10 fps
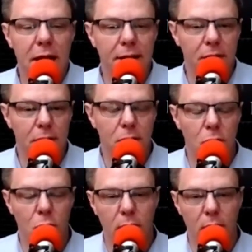into
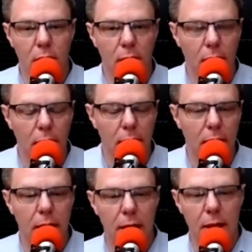it.
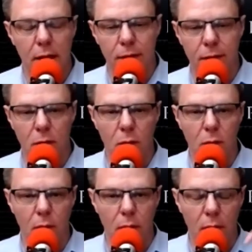Again, if you're
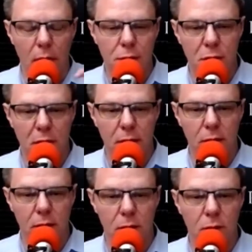not sure how to
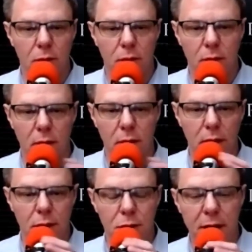use the
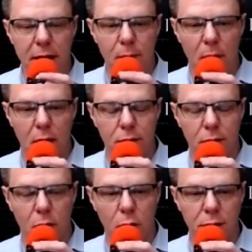chat box or the
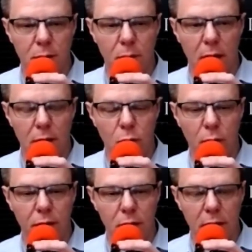question box, one thing
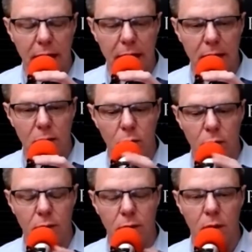you can do
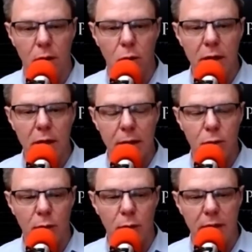is you can
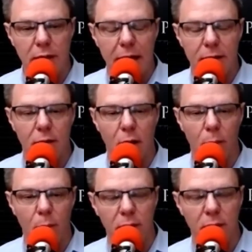actually text our
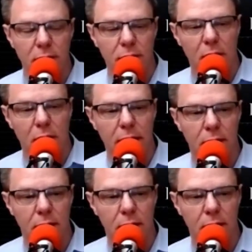business line,